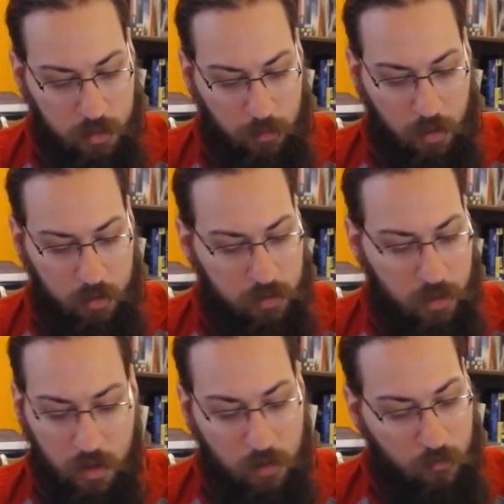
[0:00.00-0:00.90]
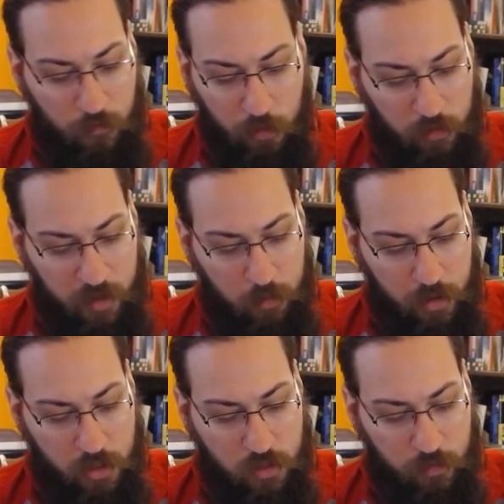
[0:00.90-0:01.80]
said Bond, full of
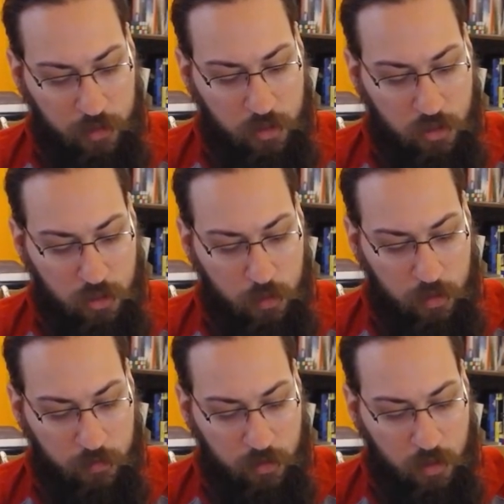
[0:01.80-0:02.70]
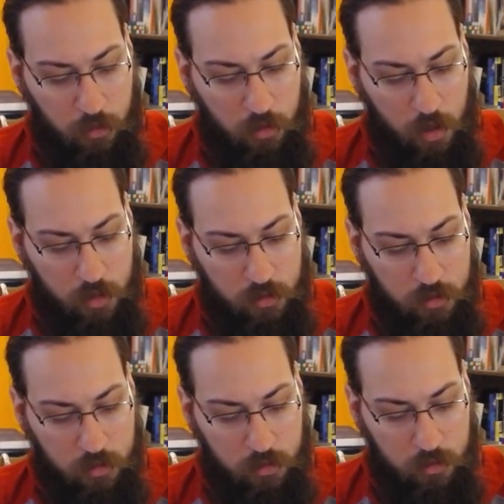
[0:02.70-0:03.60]
admiration for the ingenuity of the double cross.
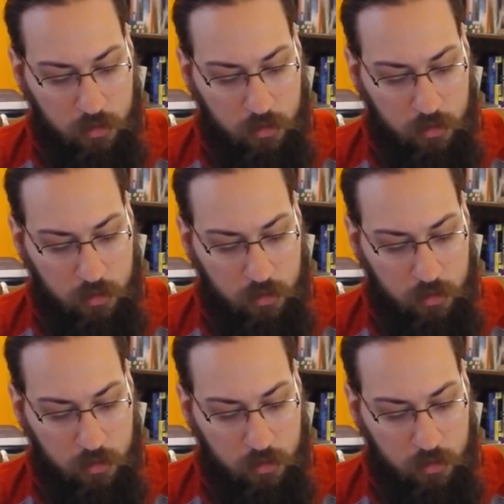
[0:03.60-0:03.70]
